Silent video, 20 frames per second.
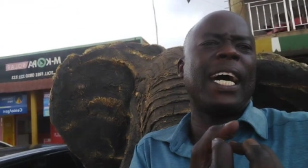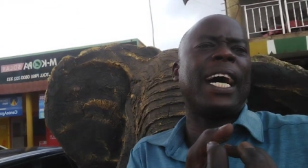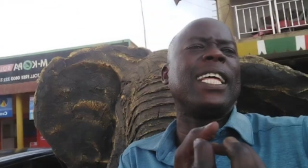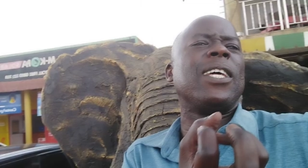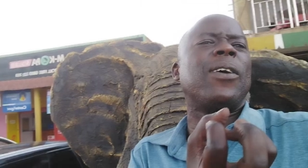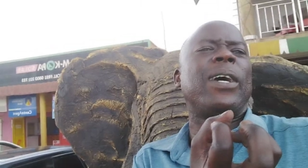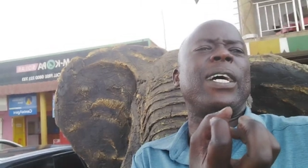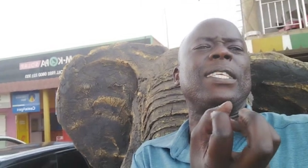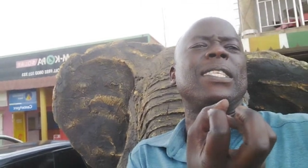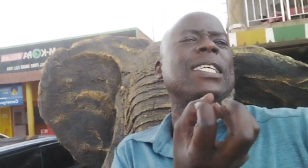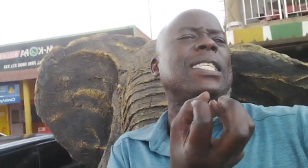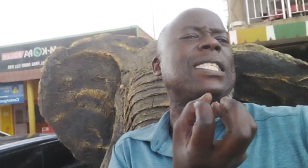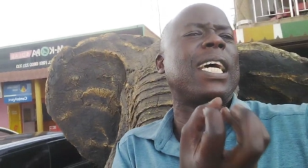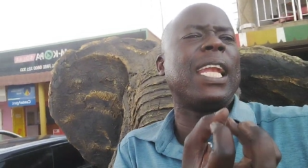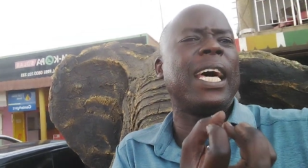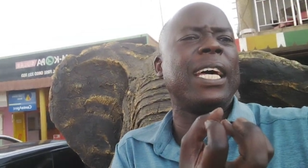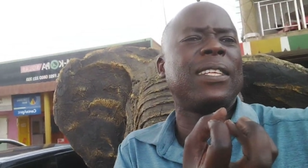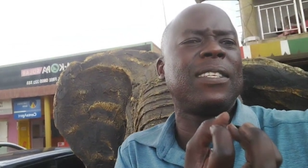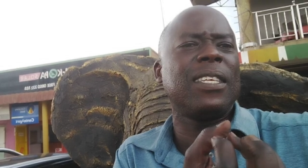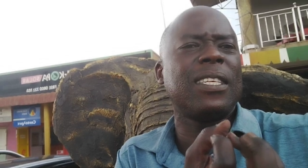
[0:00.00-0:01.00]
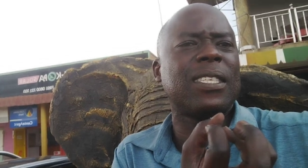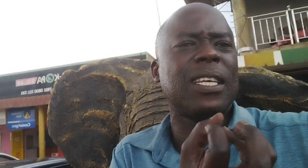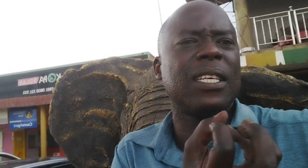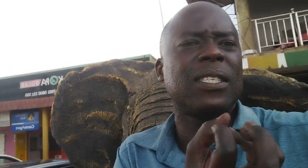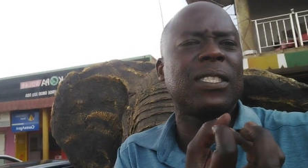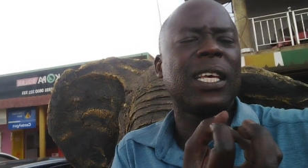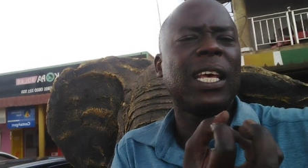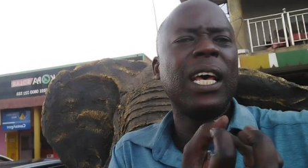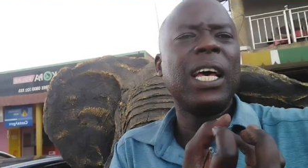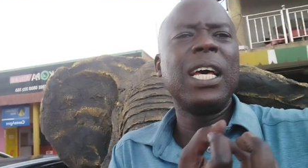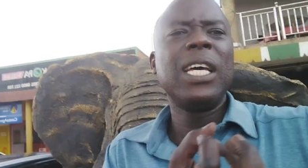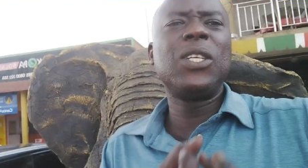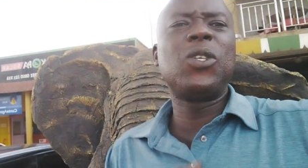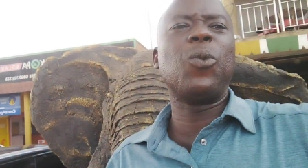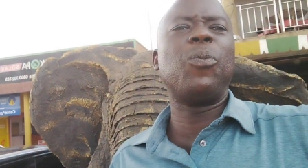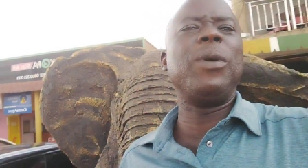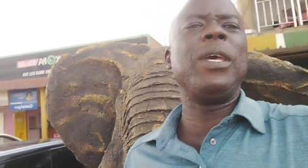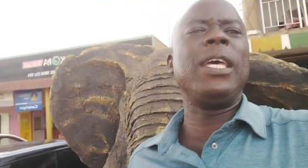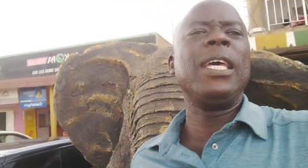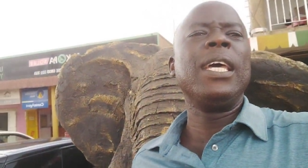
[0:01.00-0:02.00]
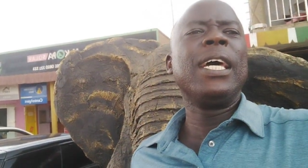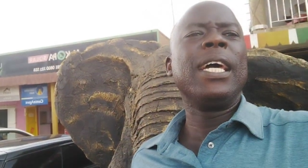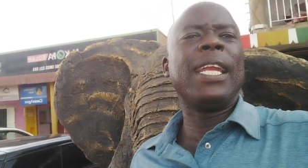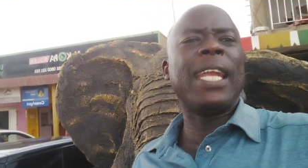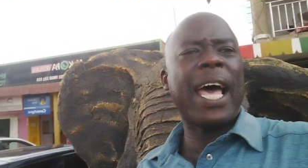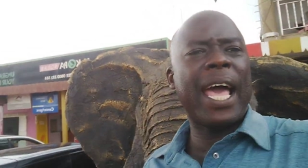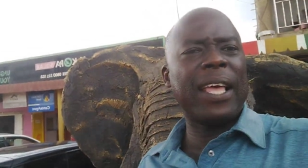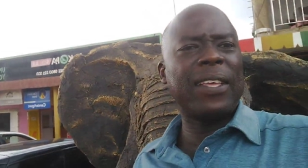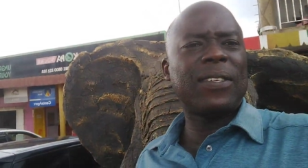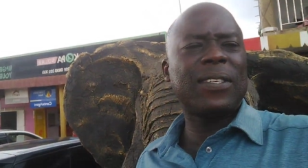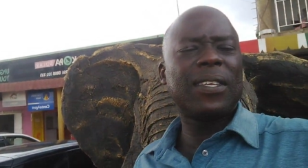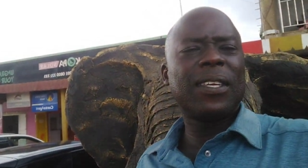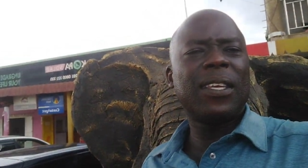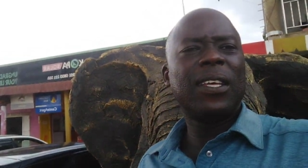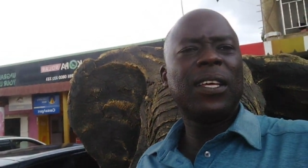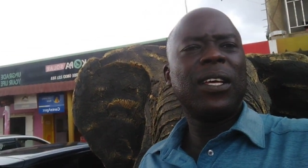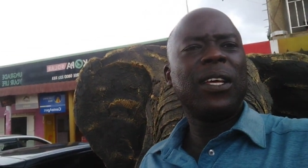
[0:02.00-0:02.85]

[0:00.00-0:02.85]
Otherwise, the salad ceases to be nice.